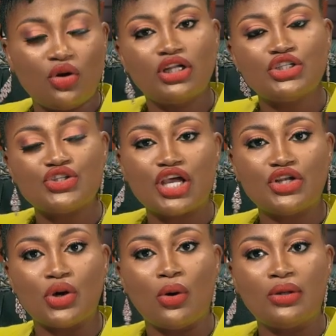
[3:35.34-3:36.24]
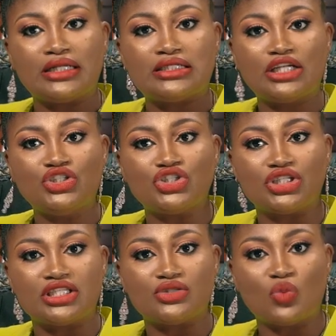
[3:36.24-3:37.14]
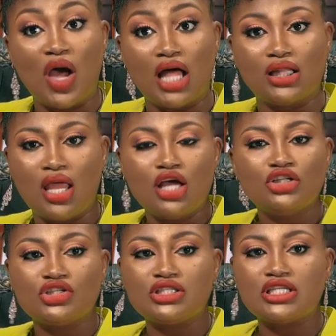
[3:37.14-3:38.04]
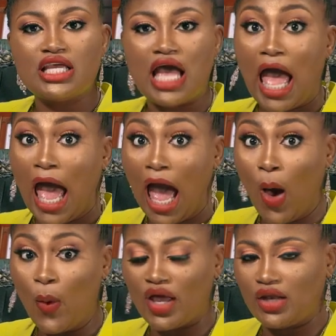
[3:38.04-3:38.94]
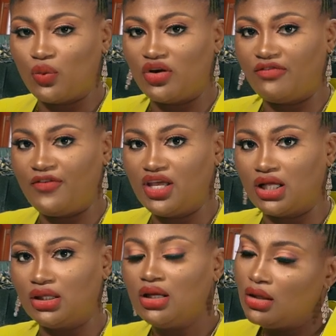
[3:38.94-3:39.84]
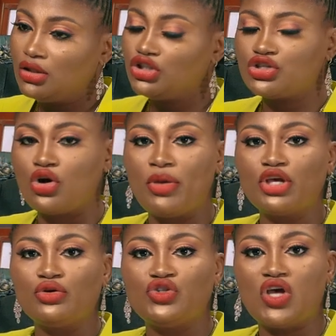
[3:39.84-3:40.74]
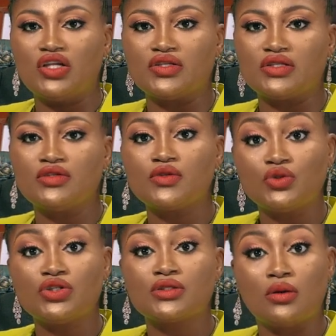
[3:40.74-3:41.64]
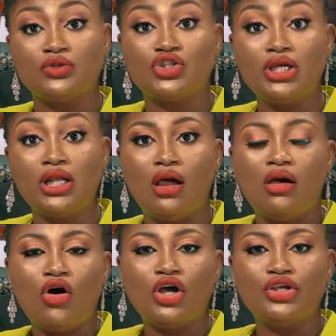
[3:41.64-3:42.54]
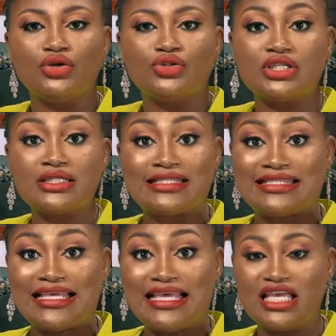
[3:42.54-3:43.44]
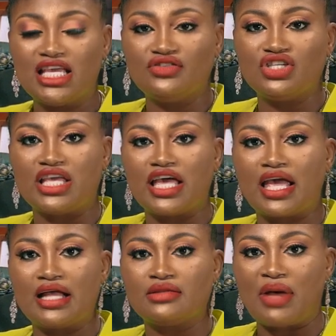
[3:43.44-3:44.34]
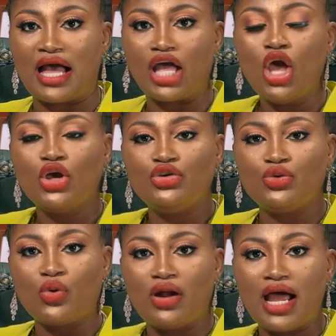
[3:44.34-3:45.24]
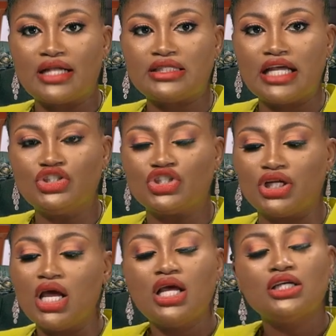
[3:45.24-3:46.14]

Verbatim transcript: in order to get your own attention as well, to see how it will feel, she's going to make you jealous. And so she's going to cheat on you to see if she can get back your attention.